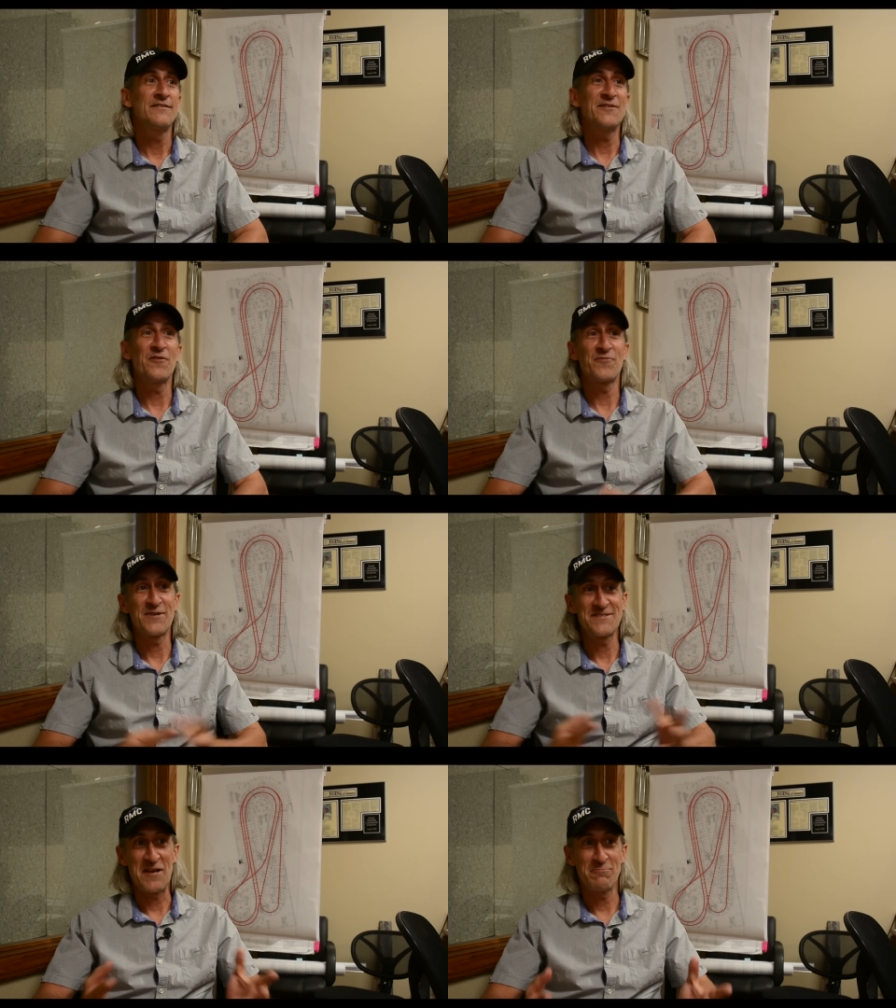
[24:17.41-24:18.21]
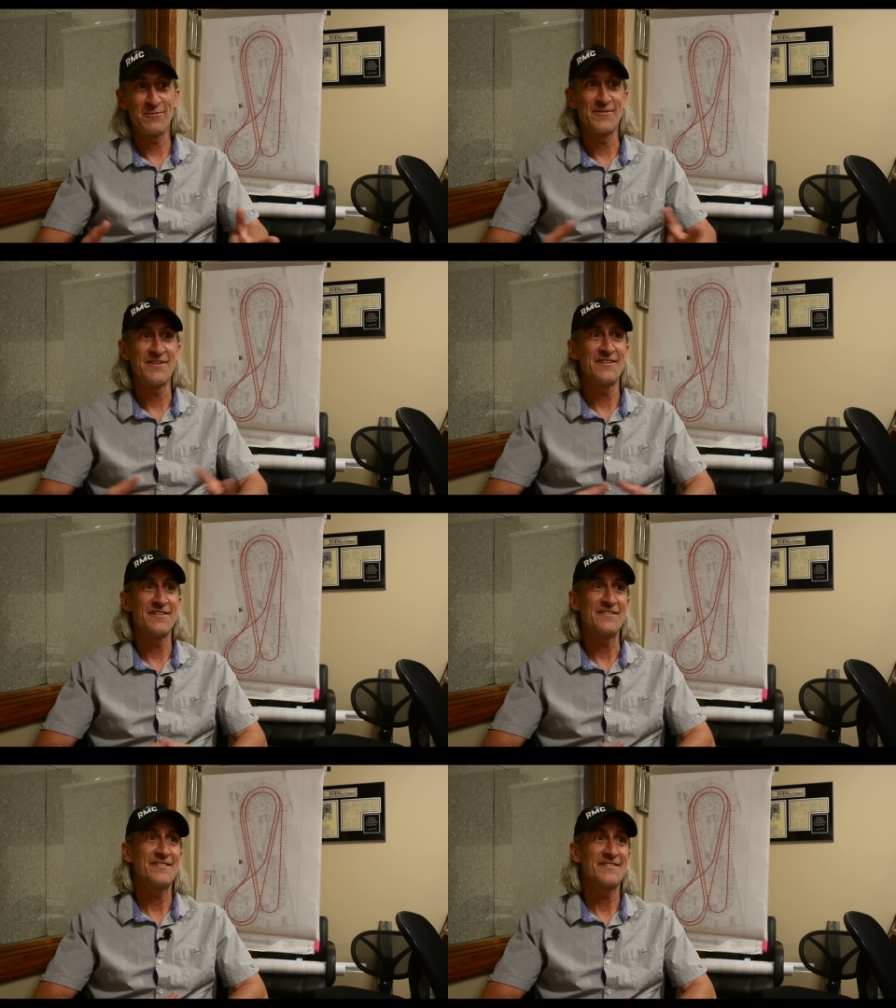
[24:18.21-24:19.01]
you know, for example,
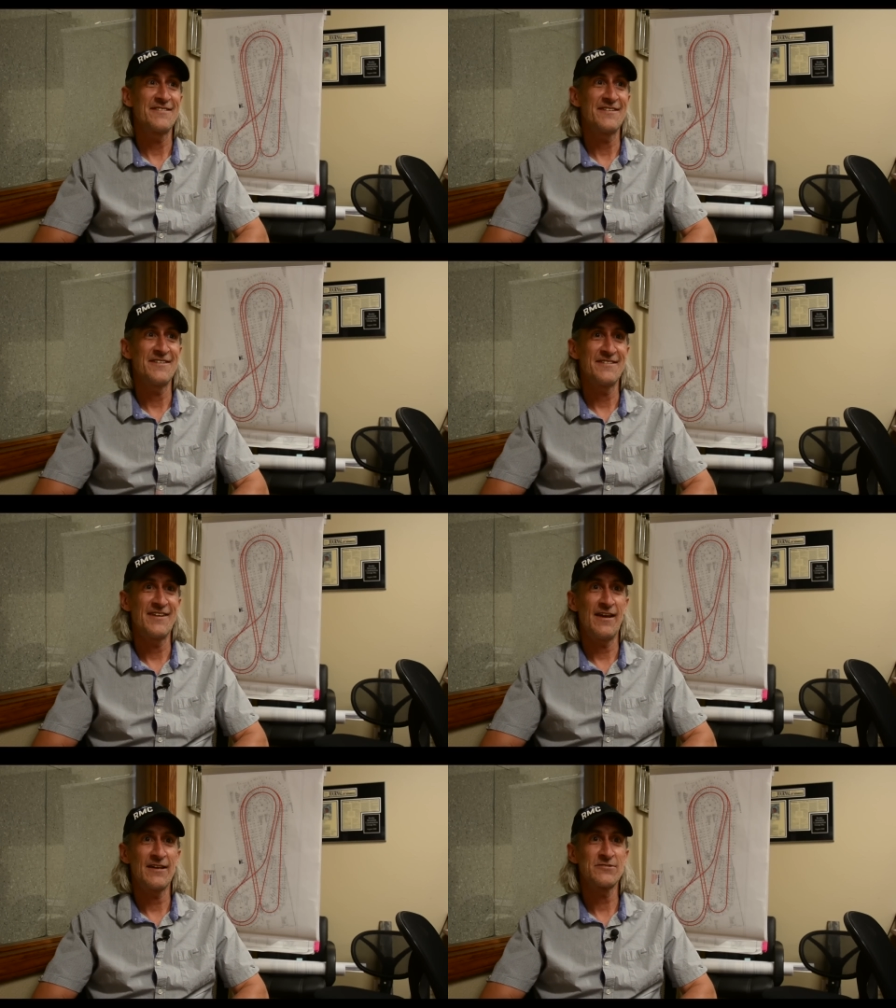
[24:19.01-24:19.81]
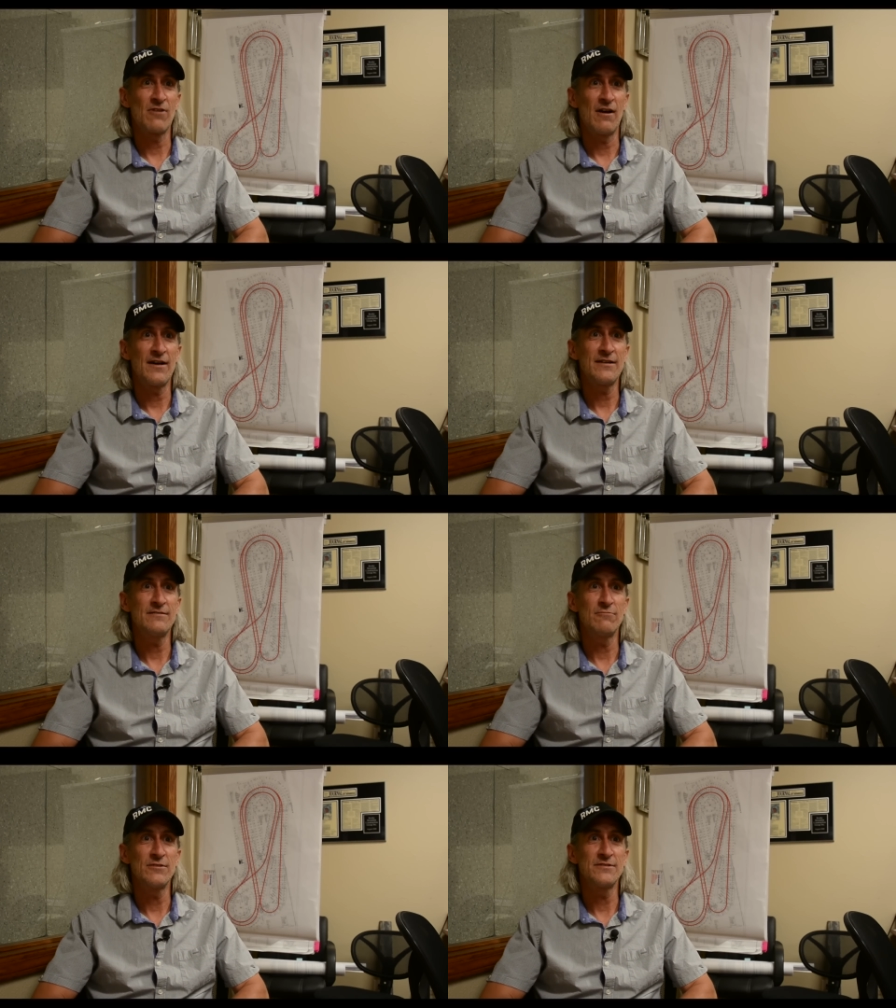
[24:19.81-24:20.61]
the the, the X
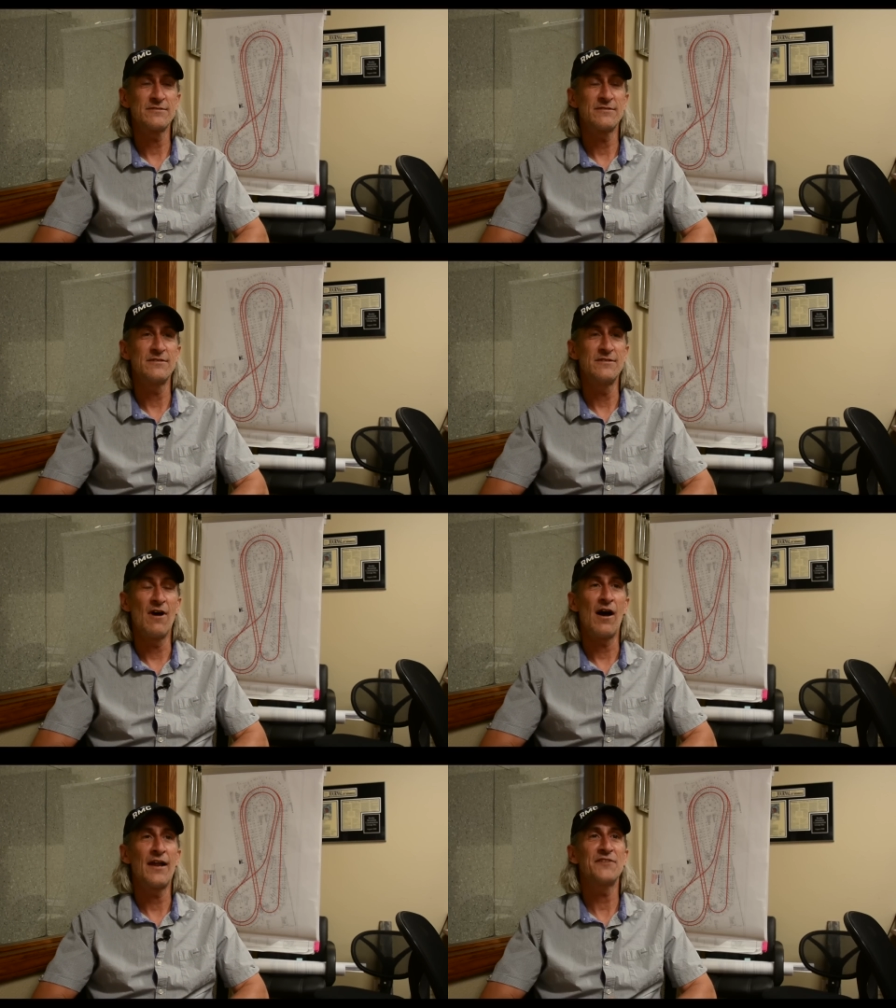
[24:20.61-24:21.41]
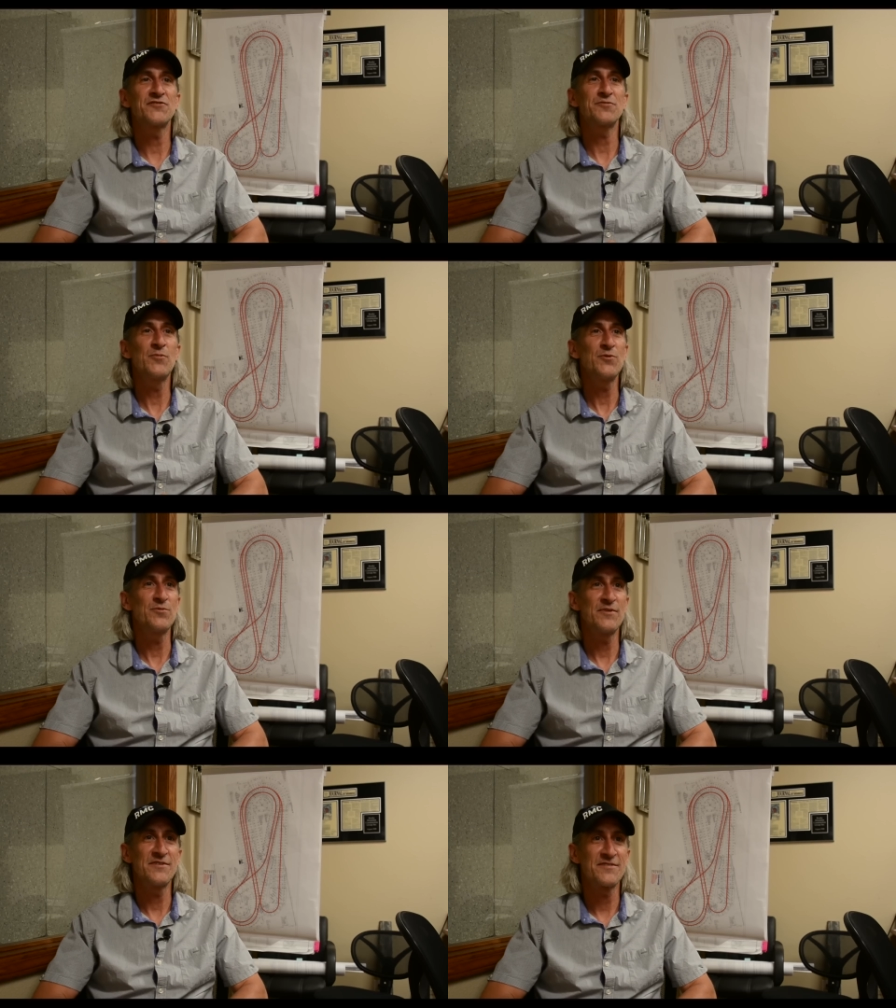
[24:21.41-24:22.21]
ride was not as
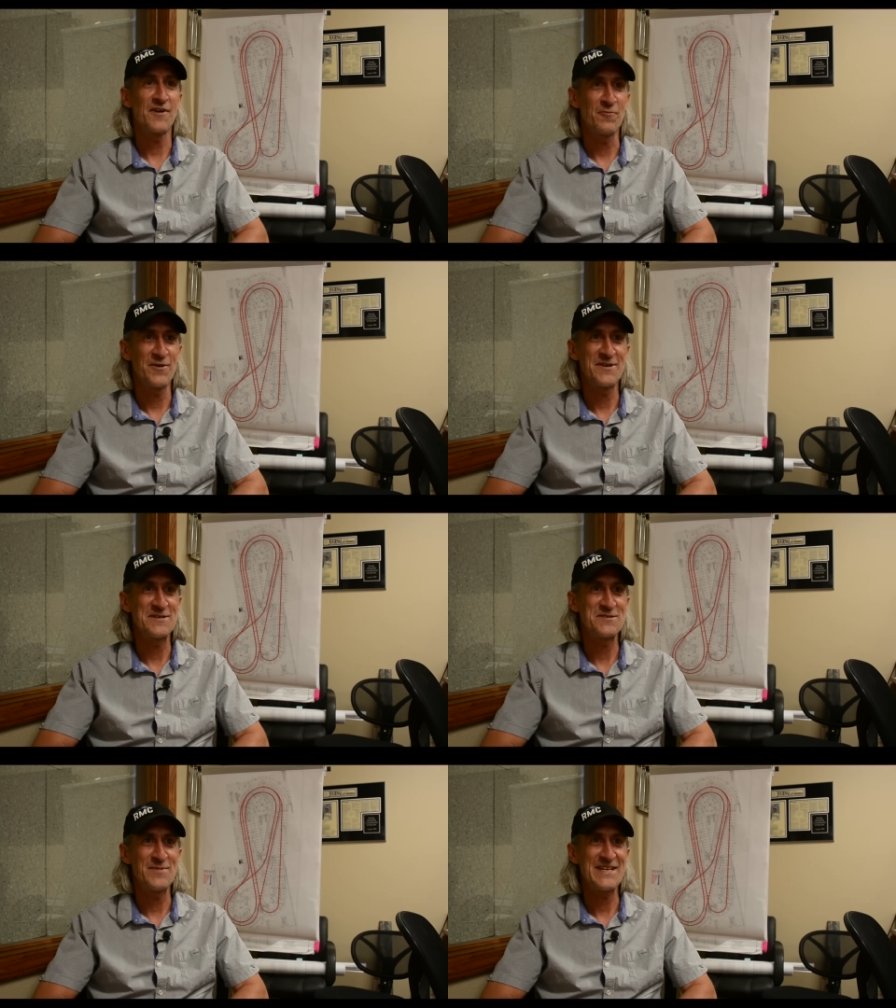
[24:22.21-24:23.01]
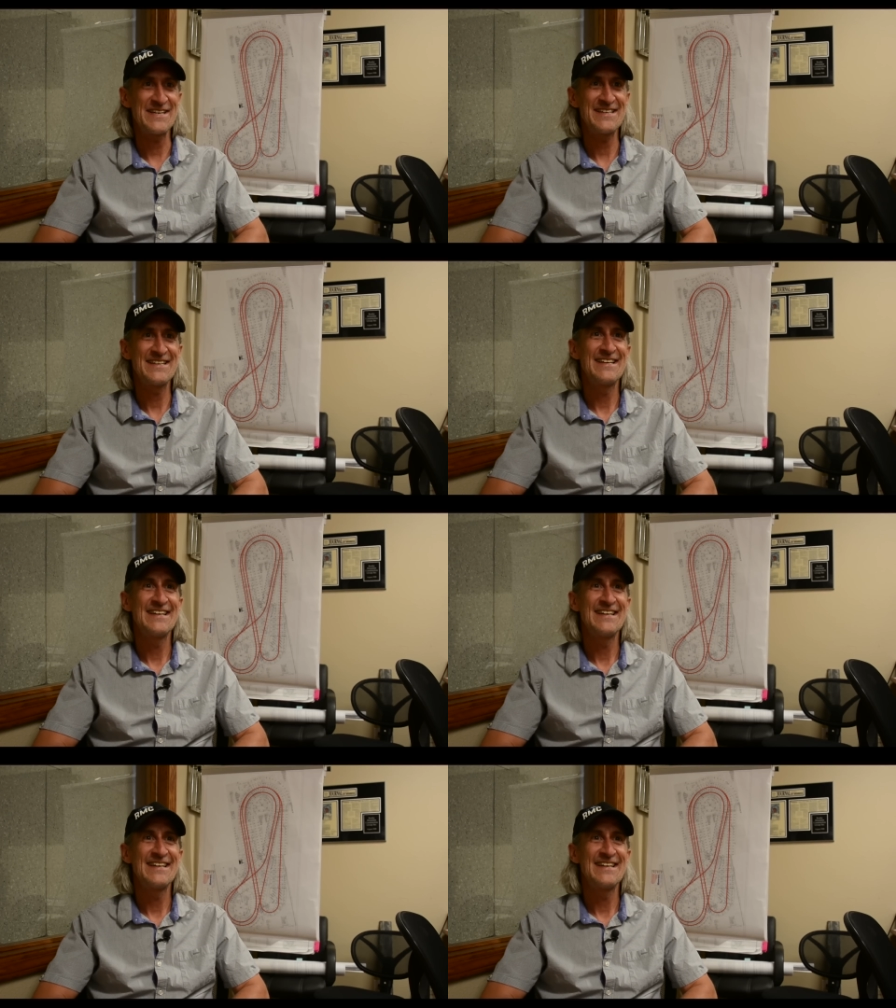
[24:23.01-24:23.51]
smooth as I wanted it to be.